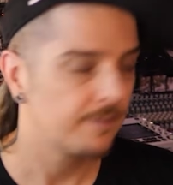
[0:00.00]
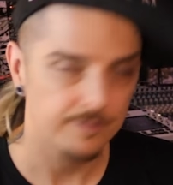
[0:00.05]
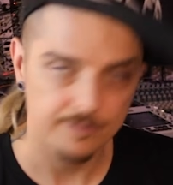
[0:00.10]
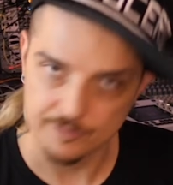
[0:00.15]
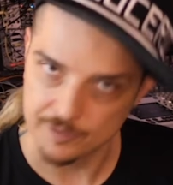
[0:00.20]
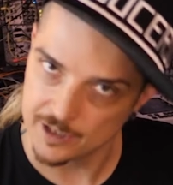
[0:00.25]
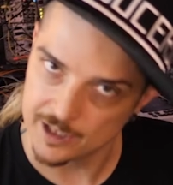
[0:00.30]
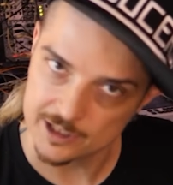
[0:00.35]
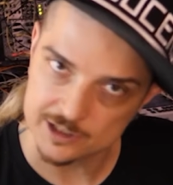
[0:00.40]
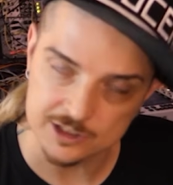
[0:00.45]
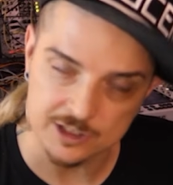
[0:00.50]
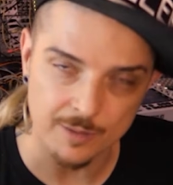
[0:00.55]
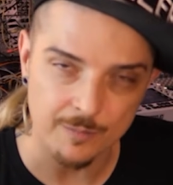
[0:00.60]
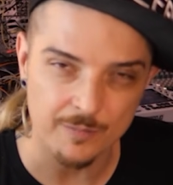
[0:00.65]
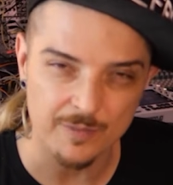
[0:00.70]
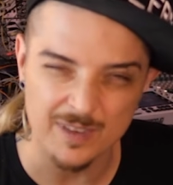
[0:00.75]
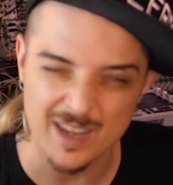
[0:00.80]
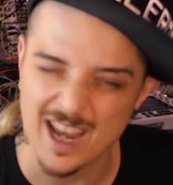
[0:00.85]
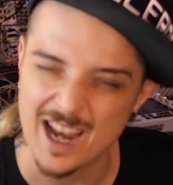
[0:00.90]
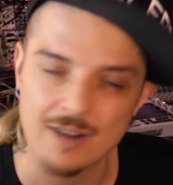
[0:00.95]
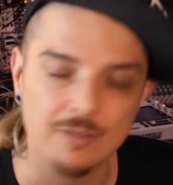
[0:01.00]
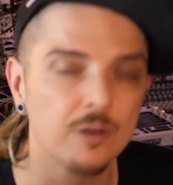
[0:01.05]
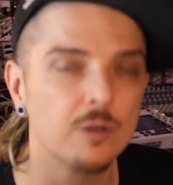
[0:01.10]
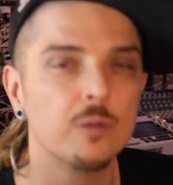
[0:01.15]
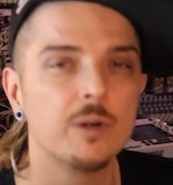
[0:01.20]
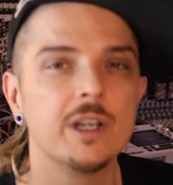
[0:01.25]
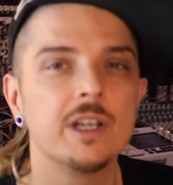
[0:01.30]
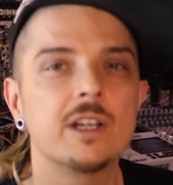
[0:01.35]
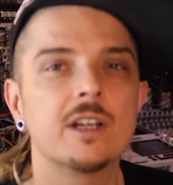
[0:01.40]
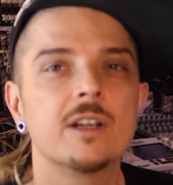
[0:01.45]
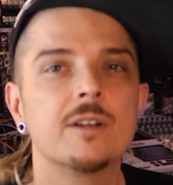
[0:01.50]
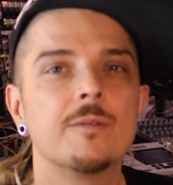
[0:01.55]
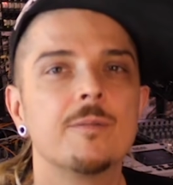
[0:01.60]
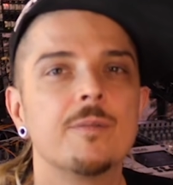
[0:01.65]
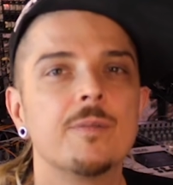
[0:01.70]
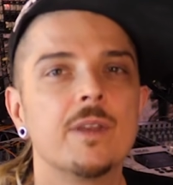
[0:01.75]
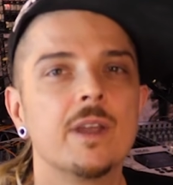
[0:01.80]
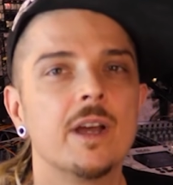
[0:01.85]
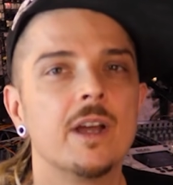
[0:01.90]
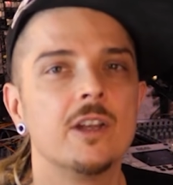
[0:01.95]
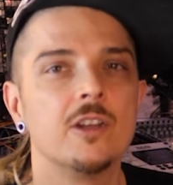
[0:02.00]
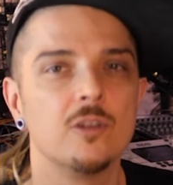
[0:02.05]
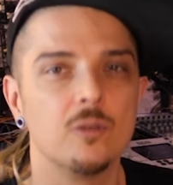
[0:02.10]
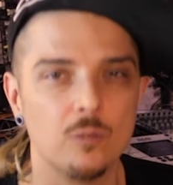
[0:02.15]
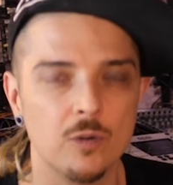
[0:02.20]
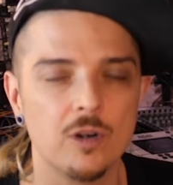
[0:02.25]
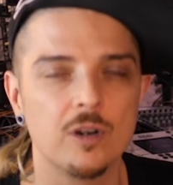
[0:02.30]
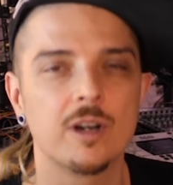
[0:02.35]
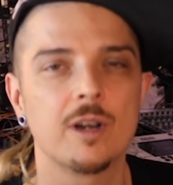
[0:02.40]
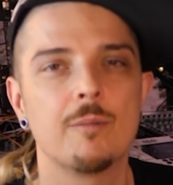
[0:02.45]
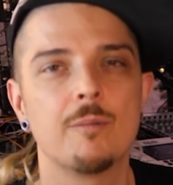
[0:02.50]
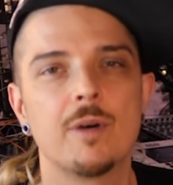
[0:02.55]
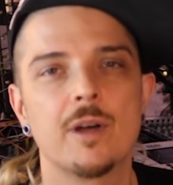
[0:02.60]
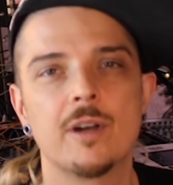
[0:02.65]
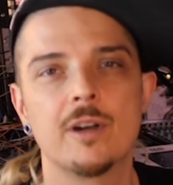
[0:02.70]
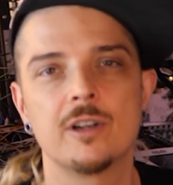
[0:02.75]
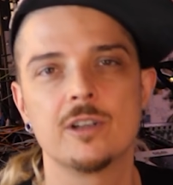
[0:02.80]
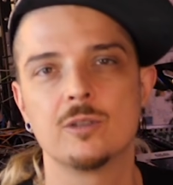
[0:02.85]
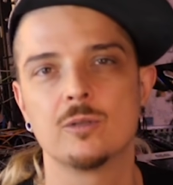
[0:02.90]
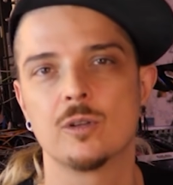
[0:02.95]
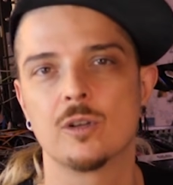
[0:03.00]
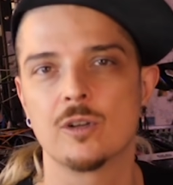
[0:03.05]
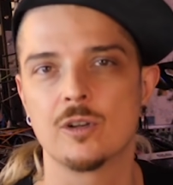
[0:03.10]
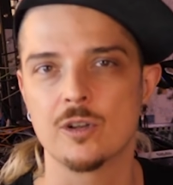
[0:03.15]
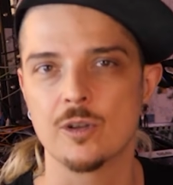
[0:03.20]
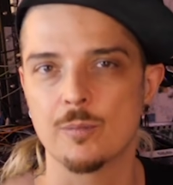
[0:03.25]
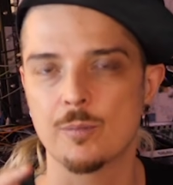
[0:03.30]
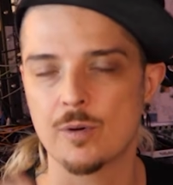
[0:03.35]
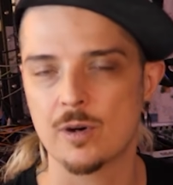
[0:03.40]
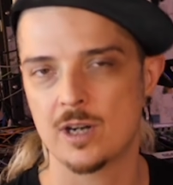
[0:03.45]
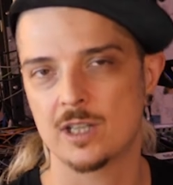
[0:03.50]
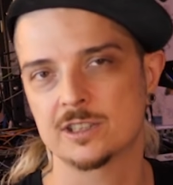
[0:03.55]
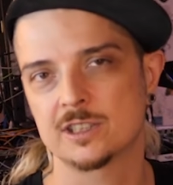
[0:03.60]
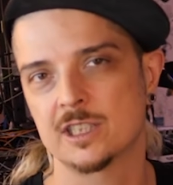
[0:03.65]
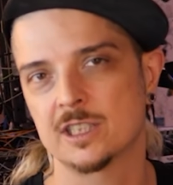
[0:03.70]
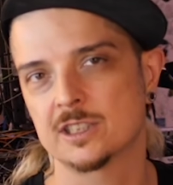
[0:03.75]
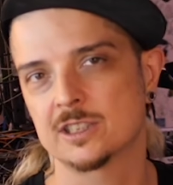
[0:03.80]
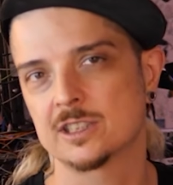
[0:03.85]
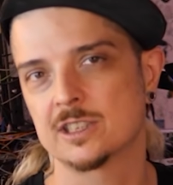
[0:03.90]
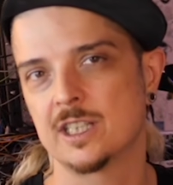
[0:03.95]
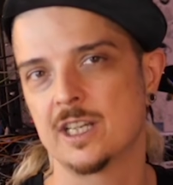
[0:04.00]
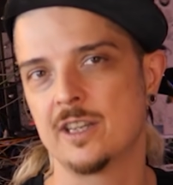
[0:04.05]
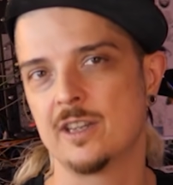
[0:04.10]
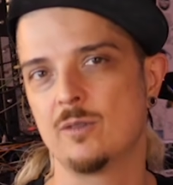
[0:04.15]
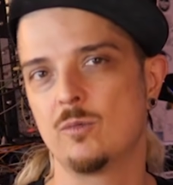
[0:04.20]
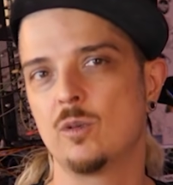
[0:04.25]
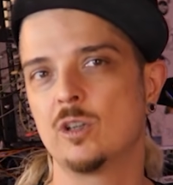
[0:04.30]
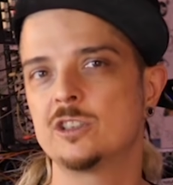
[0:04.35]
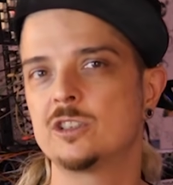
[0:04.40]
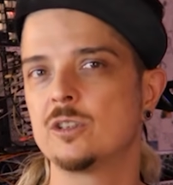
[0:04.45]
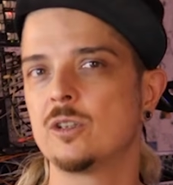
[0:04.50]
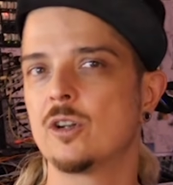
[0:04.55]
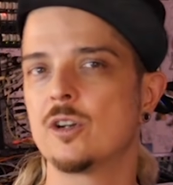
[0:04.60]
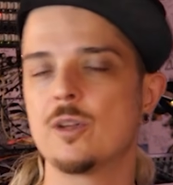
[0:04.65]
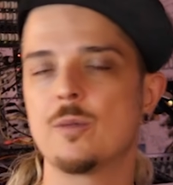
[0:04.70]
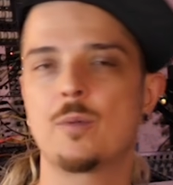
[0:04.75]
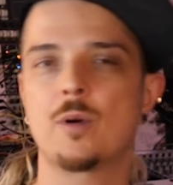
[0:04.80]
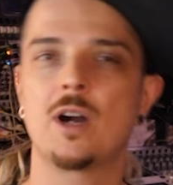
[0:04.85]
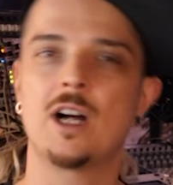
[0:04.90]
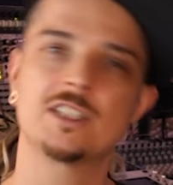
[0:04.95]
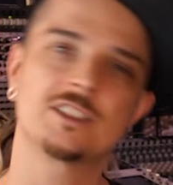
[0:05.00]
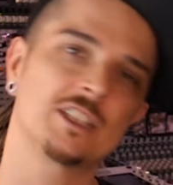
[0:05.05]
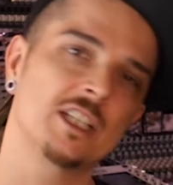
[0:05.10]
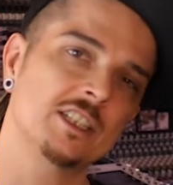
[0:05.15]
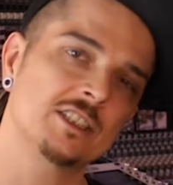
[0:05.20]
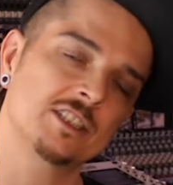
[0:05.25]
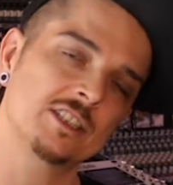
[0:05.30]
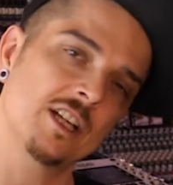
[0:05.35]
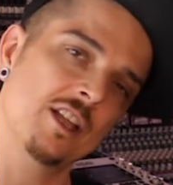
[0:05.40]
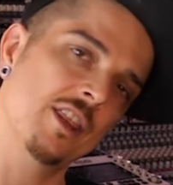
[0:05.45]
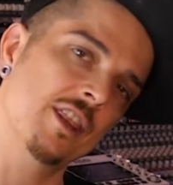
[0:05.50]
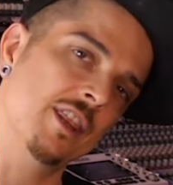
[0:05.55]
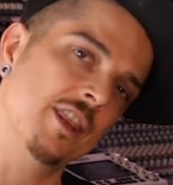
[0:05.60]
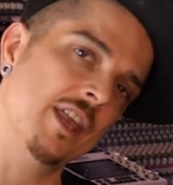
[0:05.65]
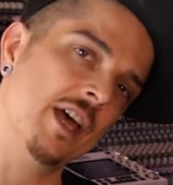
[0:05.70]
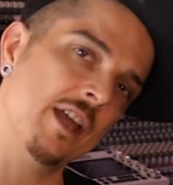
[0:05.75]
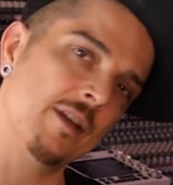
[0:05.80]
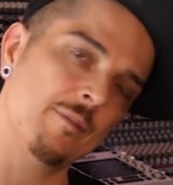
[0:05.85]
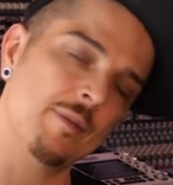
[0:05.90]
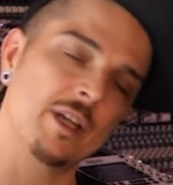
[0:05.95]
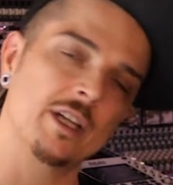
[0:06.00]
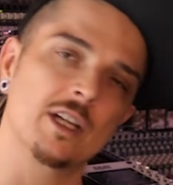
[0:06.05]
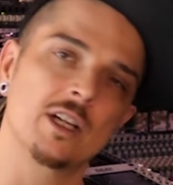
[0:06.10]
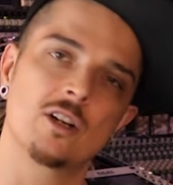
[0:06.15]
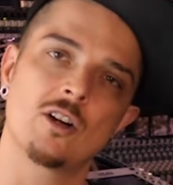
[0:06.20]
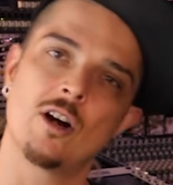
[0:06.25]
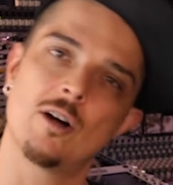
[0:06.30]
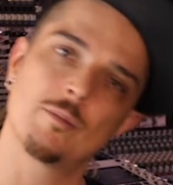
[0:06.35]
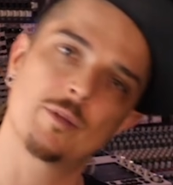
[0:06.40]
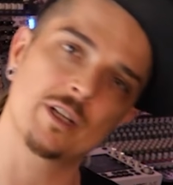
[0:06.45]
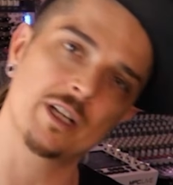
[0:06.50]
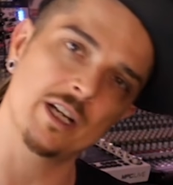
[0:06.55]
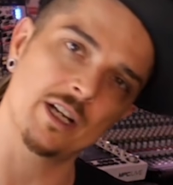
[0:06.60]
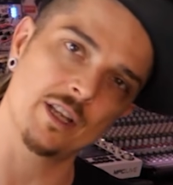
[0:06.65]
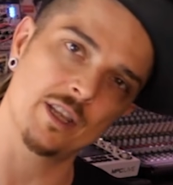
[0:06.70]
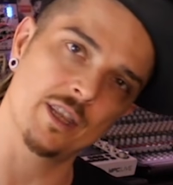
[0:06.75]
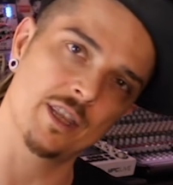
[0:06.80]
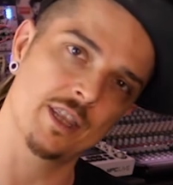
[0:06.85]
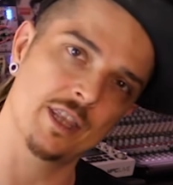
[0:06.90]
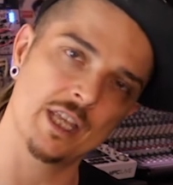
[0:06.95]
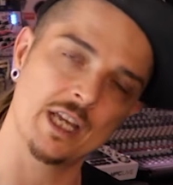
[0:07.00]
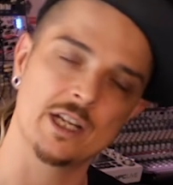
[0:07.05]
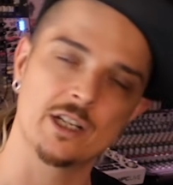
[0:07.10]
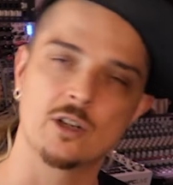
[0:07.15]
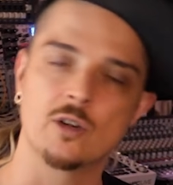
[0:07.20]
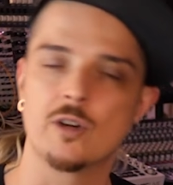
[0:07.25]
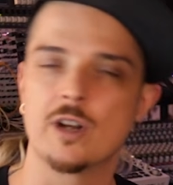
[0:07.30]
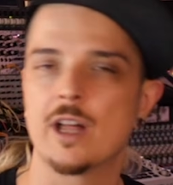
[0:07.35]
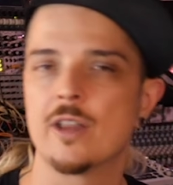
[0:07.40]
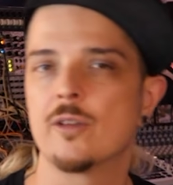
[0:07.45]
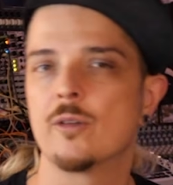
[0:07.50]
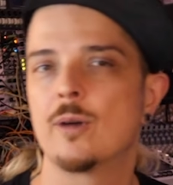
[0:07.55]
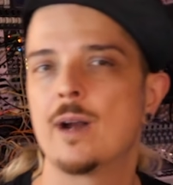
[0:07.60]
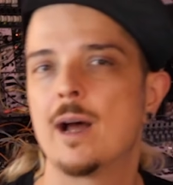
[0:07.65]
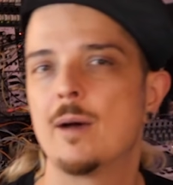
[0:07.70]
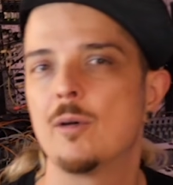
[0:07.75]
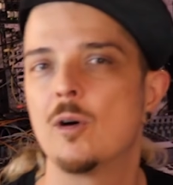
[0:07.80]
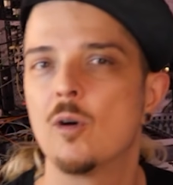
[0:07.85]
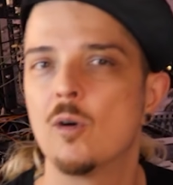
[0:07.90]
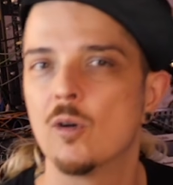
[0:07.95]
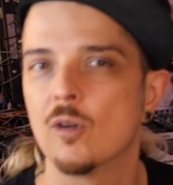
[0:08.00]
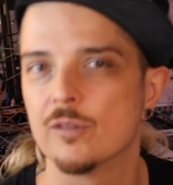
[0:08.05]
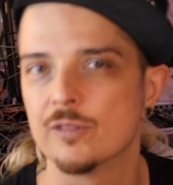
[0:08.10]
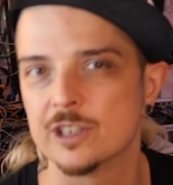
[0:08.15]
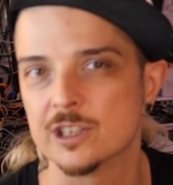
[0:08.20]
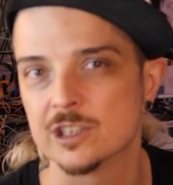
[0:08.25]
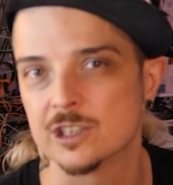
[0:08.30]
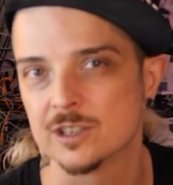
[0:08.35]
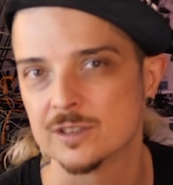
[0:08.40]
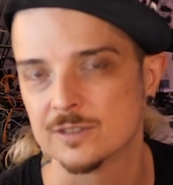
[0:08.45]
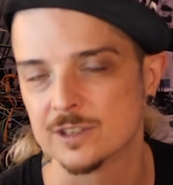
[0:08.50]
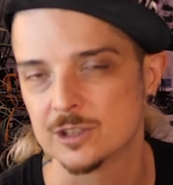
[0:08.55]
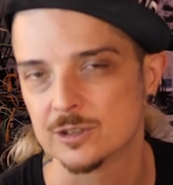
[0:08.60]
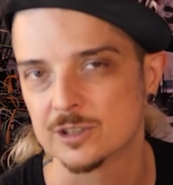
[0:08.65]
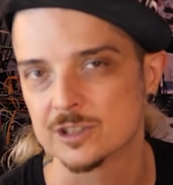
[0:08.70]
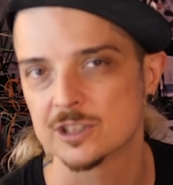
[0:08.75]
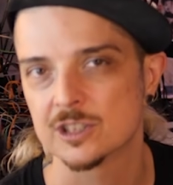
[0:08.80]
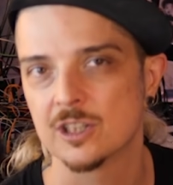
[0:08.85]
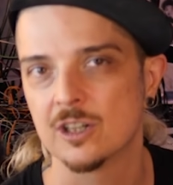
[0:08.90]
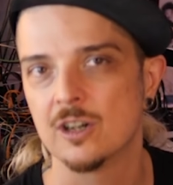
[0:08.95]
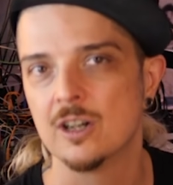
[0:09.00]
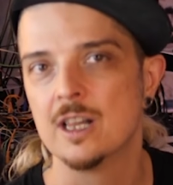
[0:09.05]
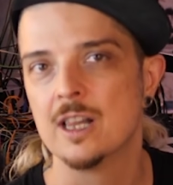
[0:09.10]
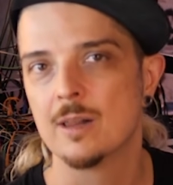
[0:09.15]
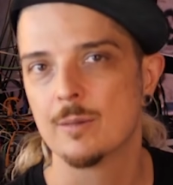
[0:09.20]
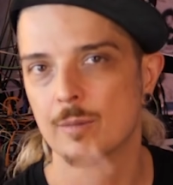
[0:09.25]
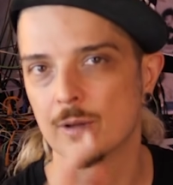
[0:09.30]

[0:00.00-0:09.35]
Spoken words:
Finish something every week, and you will get better. You will learn the process, and then once you learn the process, then make it complicated. Then go down the rabbit hole of each individual skill.